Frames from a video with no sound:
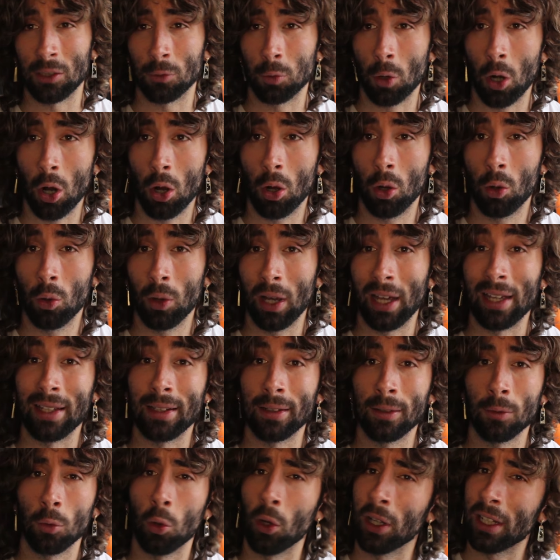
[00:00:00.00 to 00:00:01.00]
his role
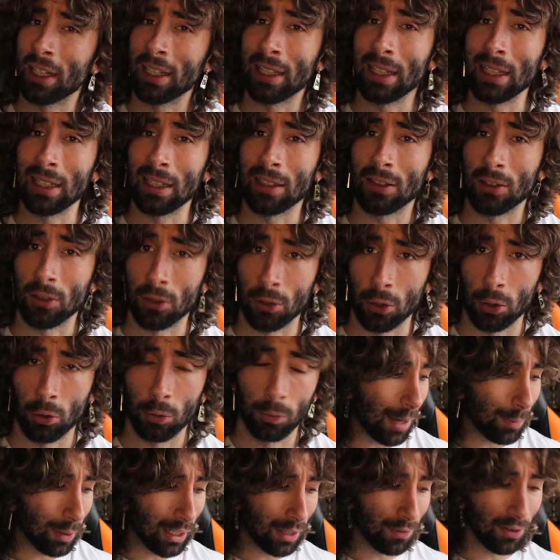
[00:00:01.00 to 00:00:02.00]
and what he needed to do.
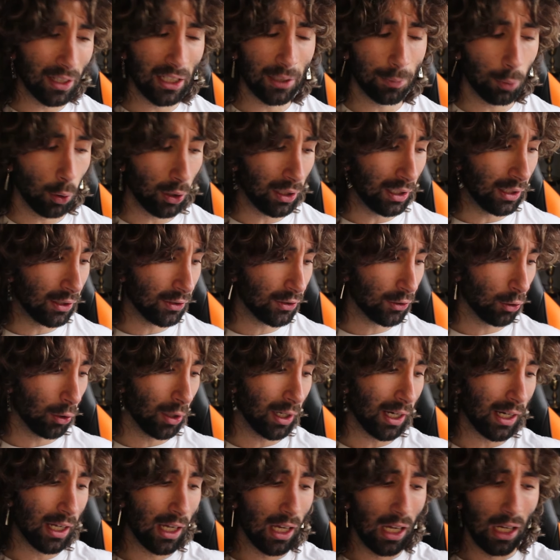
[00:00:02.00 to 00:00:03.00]
I believe at this point in the
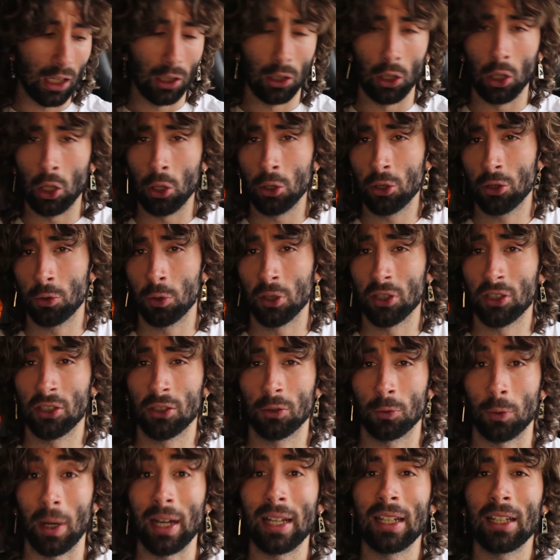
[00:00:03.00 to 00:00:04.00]
story, Lelouch
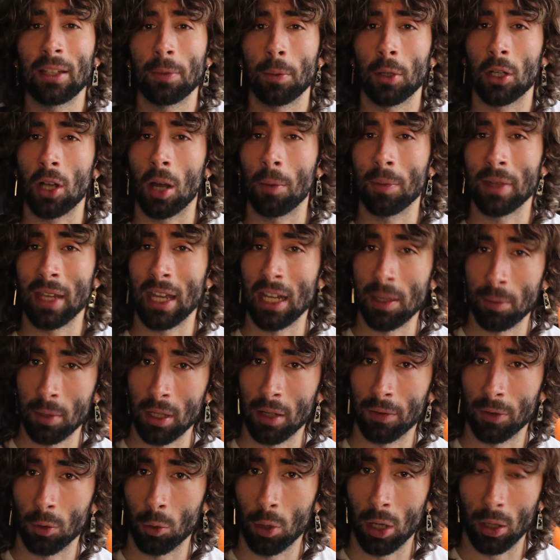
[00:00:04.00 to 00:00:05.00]
was ready to become the
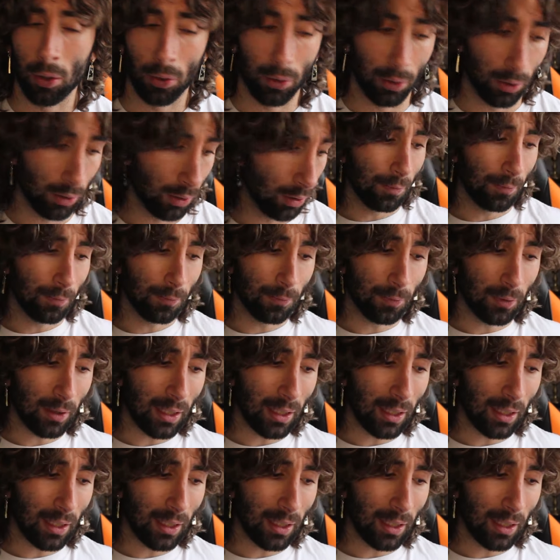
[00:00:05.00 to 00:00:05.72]
enemy of the world. If